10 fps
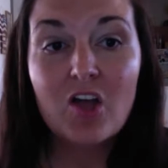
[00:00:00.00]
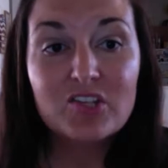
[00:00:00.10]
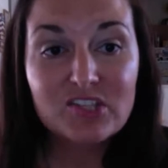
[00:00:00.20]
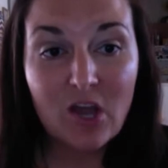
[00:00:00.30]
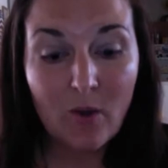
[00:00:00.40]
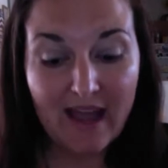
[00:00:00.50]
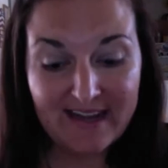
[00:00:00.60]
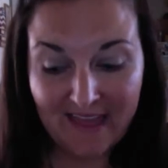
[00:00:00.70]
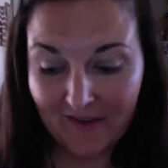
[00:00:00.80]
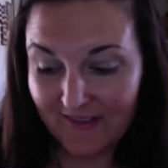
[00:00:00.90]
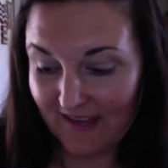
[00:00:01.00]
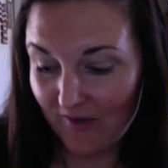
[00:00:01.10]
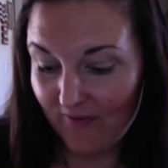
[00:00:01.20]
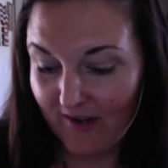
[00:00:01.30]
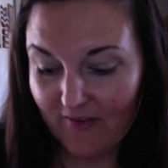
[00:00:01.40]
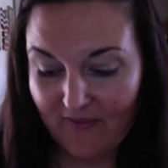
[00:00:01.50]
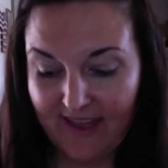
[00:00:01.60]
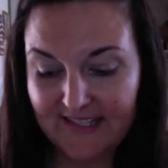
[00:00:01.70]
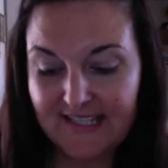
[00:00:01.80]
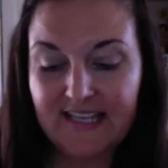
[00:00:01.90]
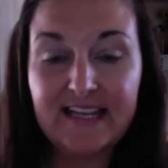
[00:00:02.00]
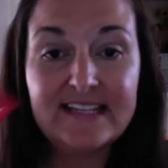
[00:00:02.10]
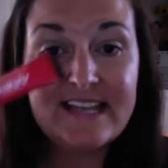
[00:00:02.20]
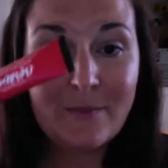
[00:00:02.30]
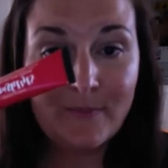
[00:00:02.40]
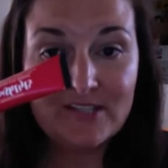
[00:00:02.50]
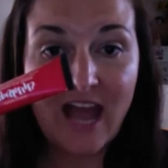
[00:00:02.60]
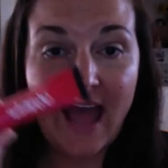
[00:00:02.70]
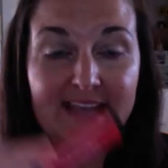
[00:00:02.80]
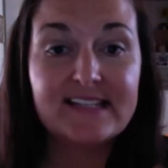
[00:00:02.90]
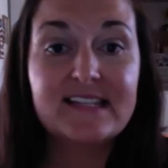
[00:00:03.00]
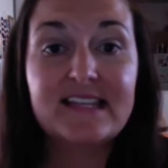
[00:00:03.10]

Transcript: So another thing for your face is Impish Eyes.